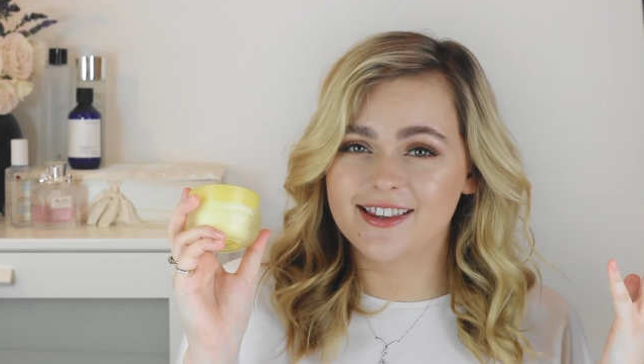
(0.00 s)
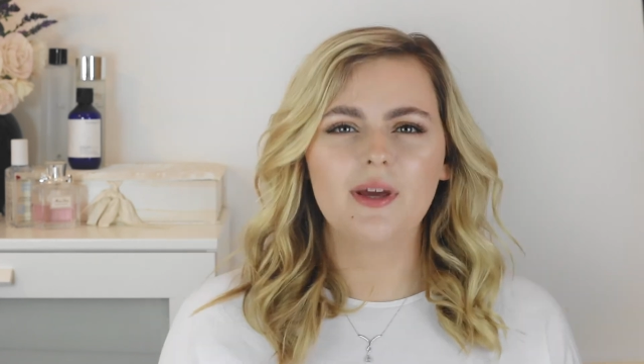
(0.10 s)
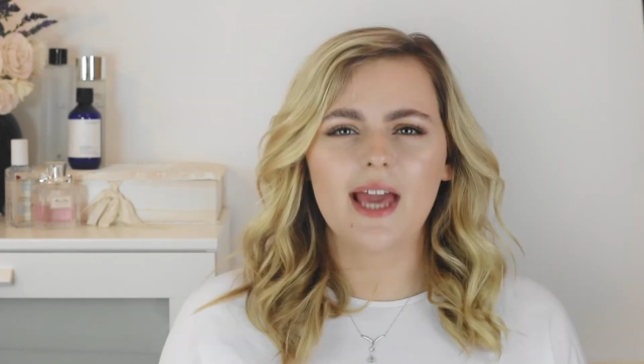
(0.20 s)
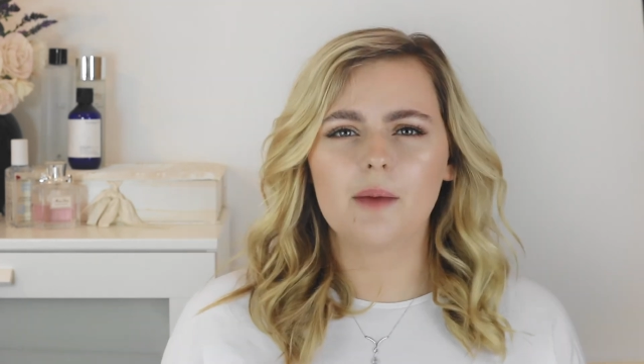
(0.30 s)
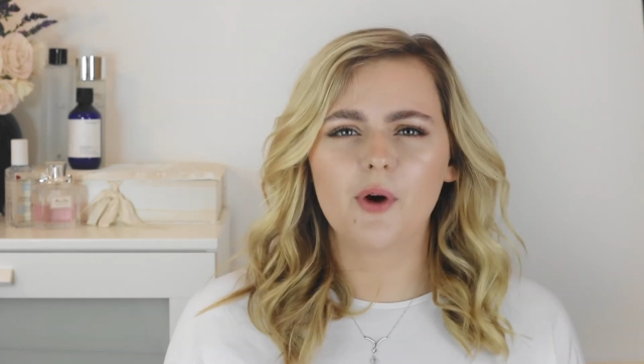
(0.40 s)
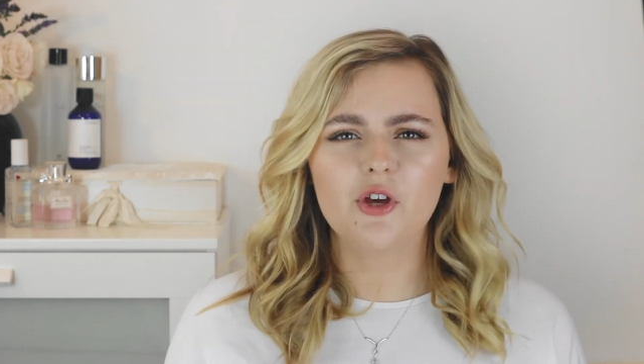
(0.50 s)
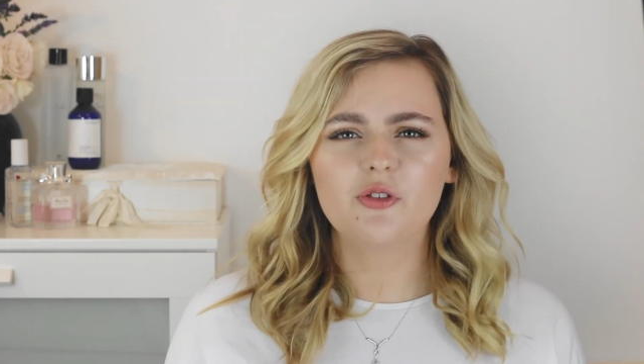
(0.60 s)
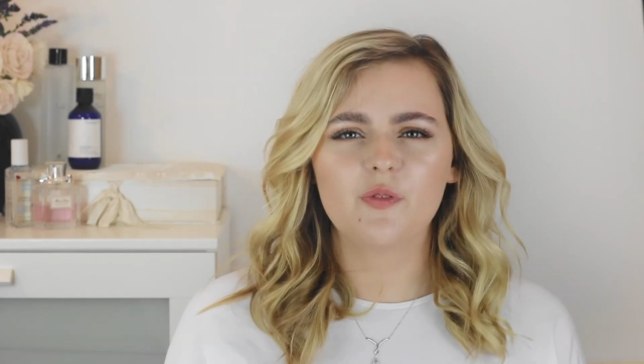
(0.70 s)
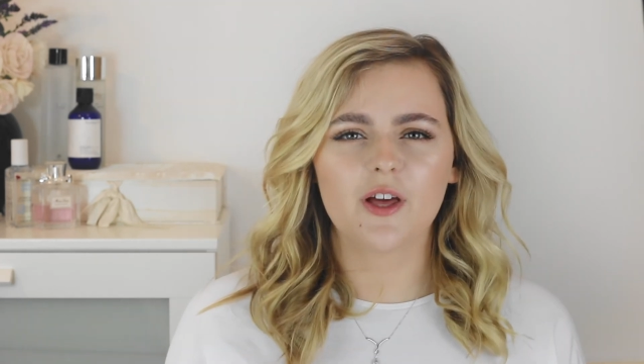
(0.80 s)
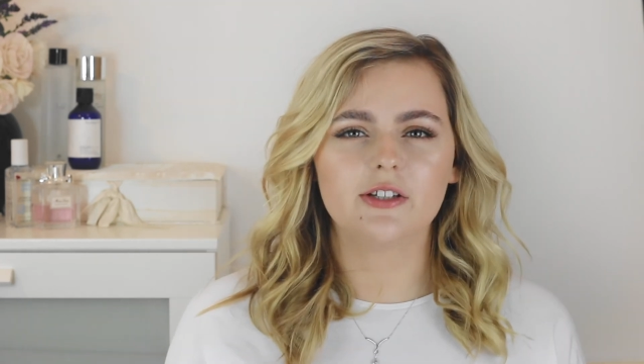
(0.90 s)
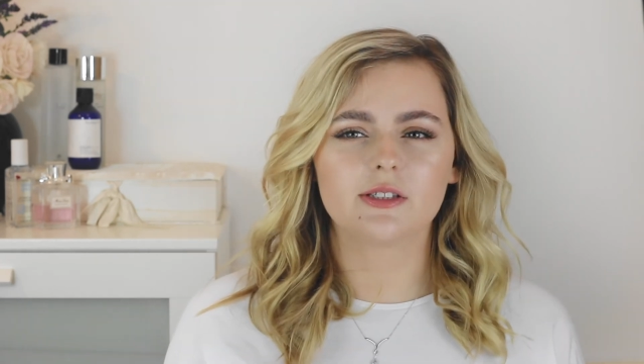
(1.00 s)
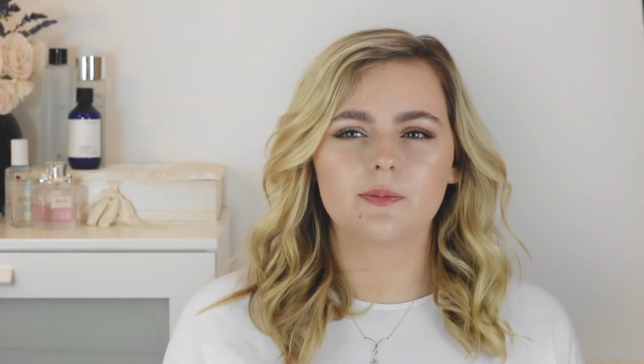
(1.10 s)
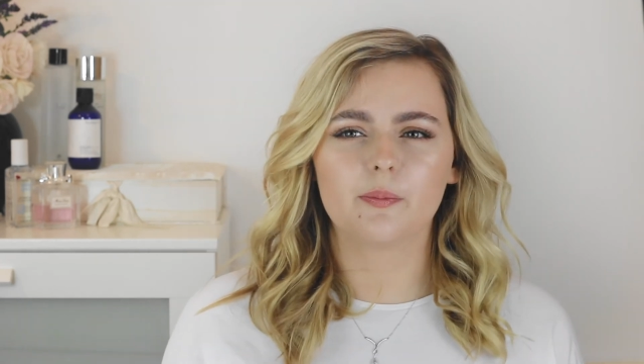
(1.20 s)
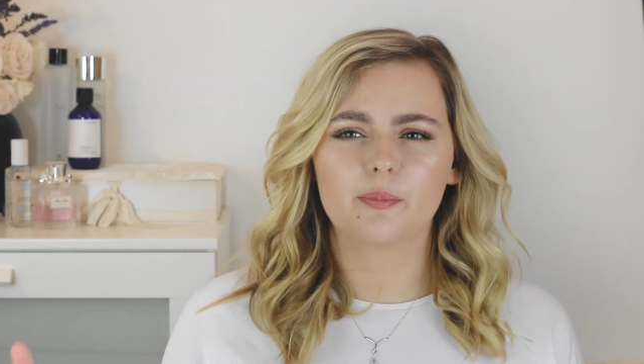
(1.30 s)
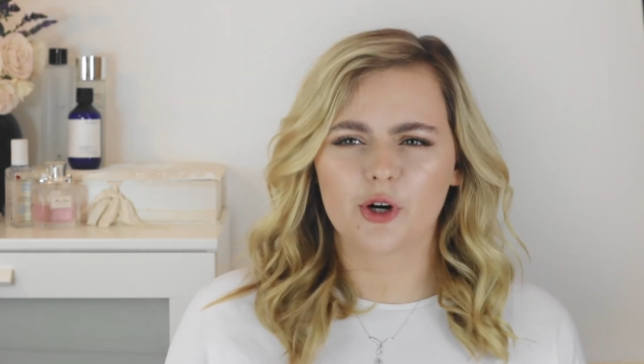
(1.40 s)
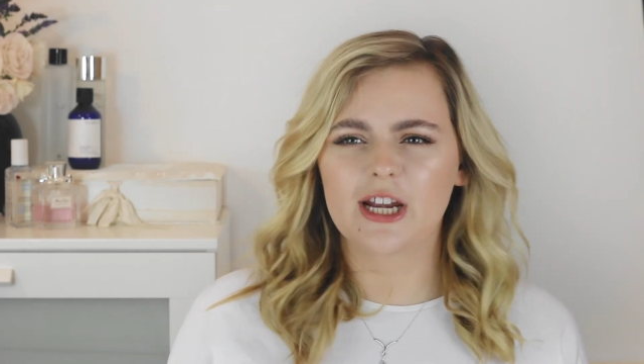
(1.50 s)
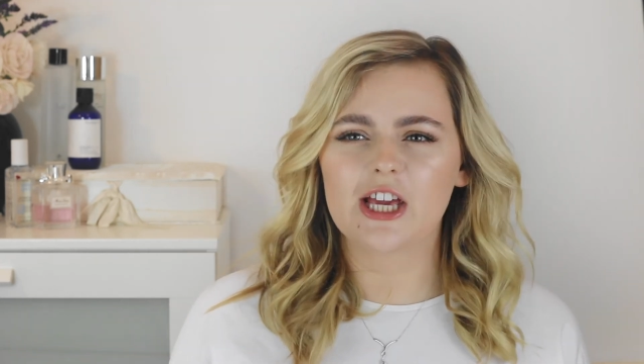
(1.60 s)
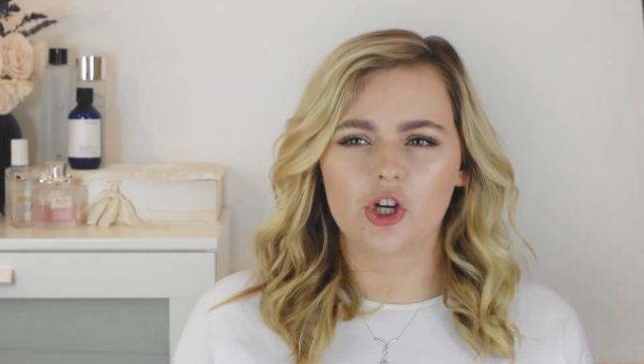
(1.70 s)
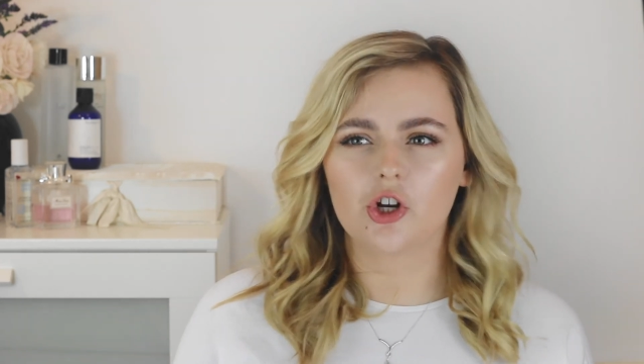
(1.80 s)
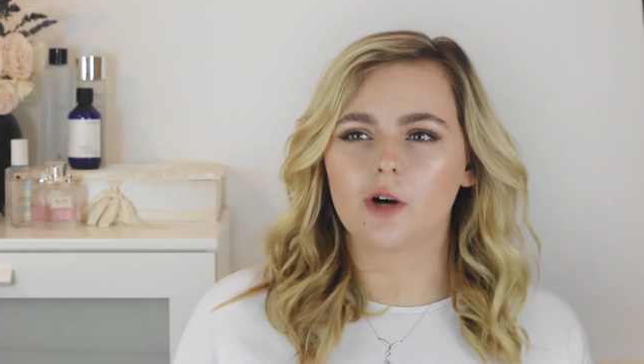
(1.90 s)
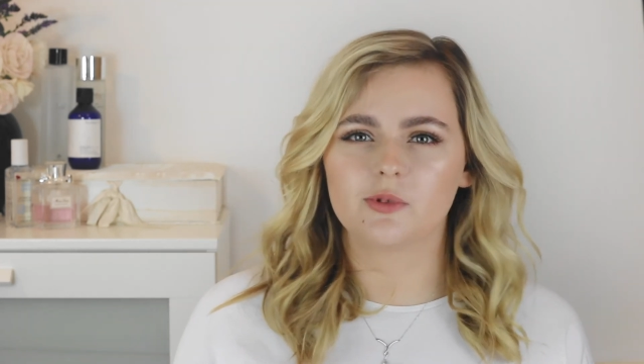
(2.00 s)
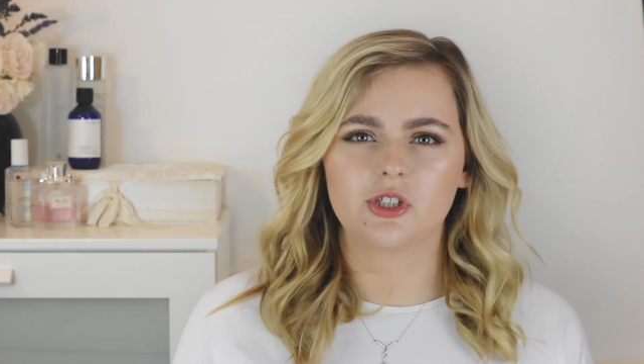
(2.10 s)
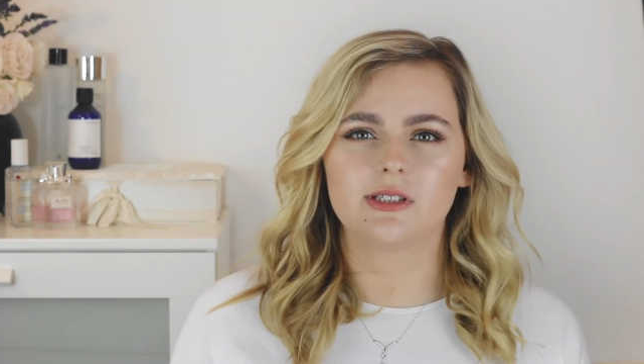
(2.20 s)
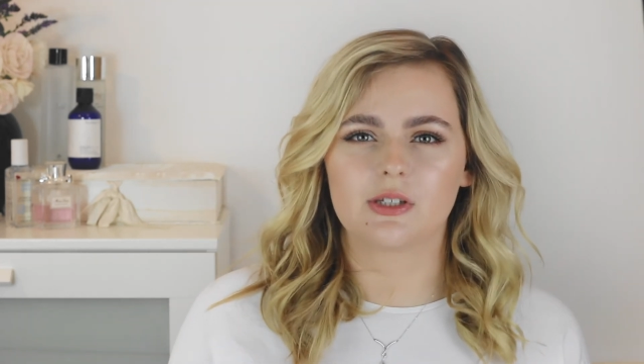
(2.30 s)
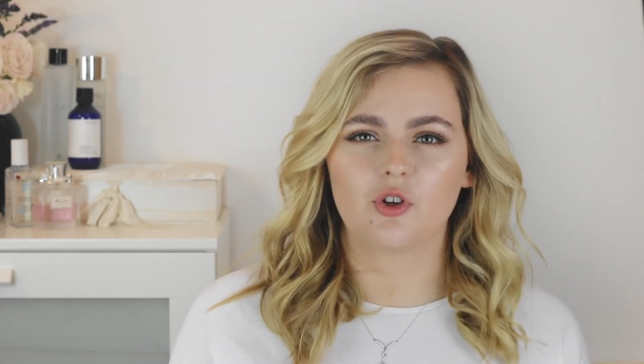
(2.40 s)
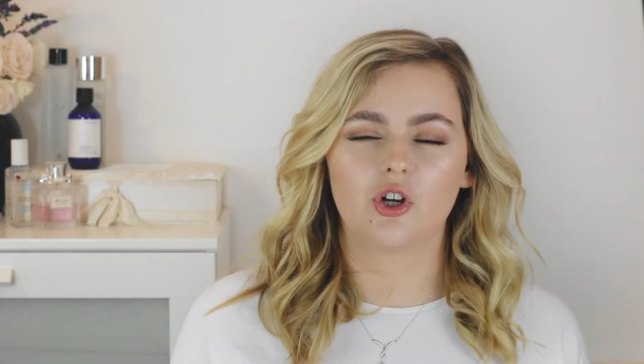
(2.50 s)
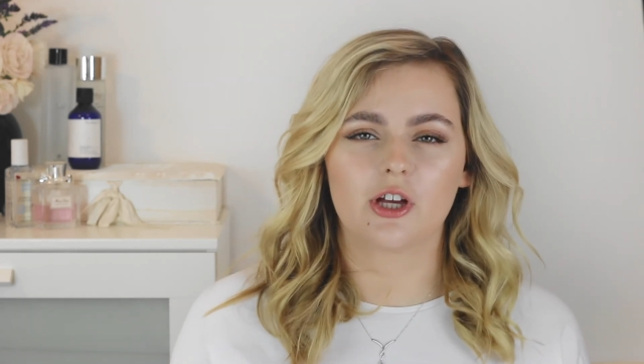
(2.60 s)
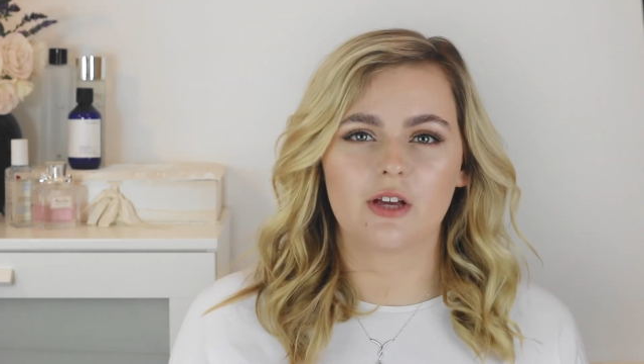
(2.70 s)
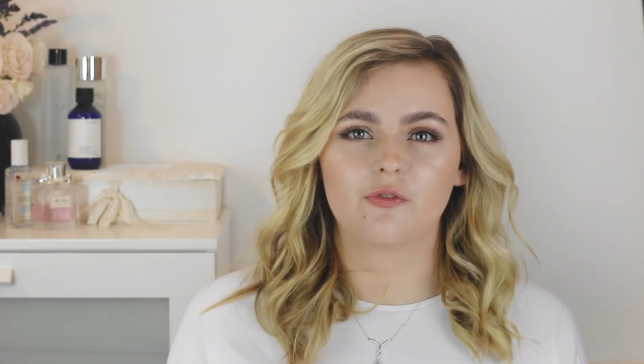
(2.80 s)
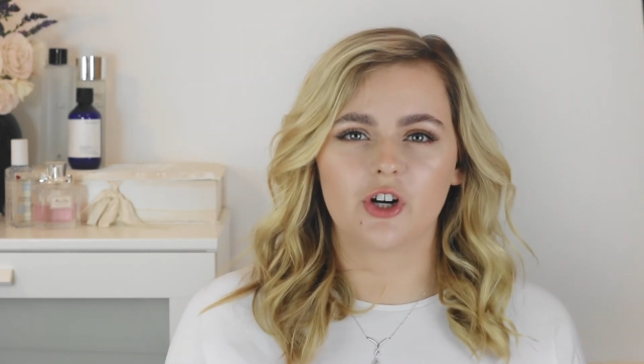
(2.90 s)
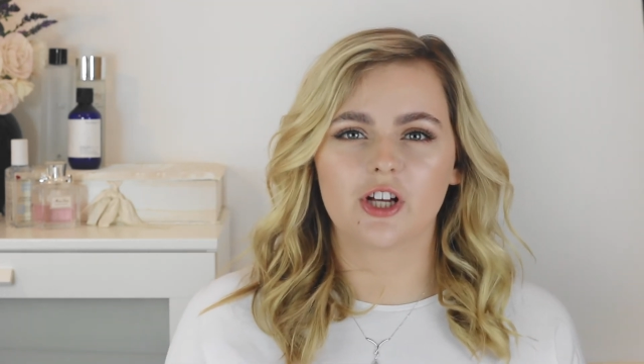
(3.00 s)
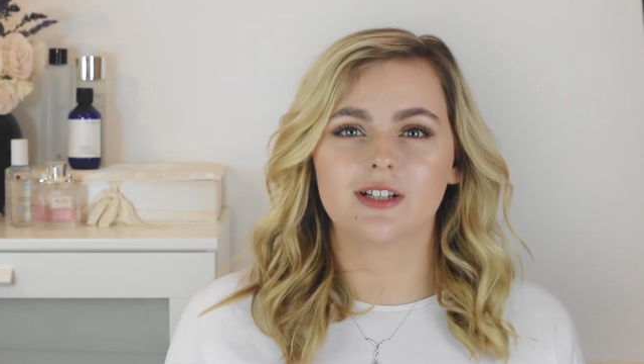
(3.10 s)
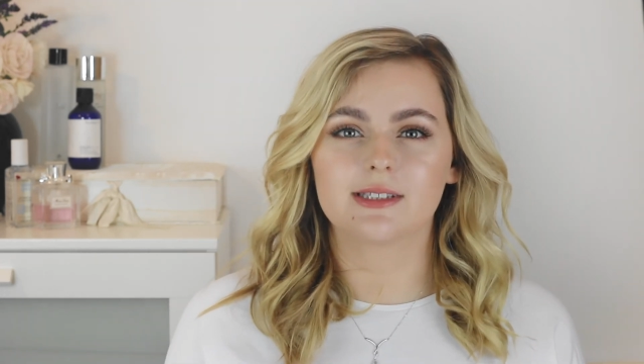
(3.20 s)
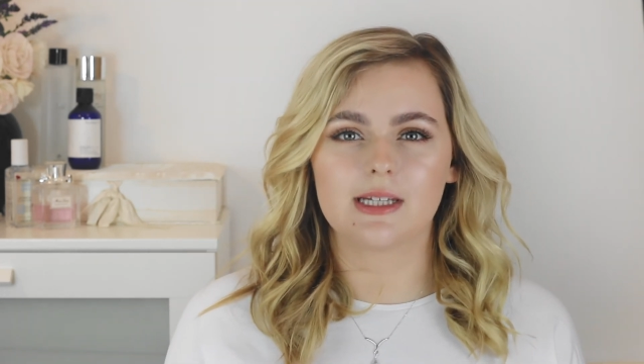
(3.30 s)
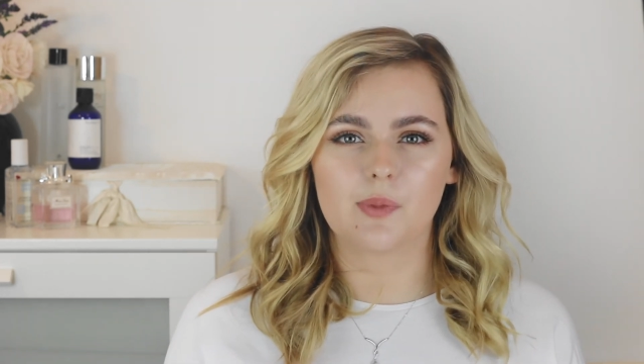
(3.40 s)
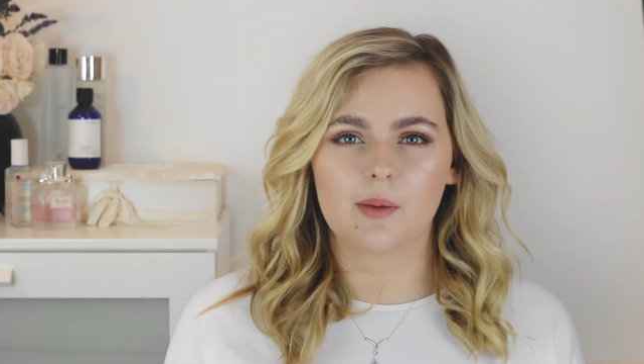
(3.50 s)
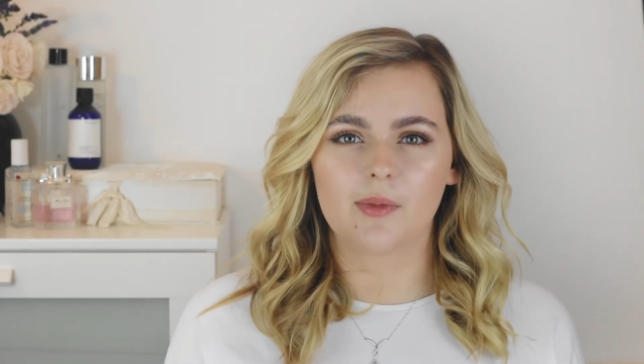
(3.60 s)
But yeah, both of those pretty good options if you're looking for a good sleeping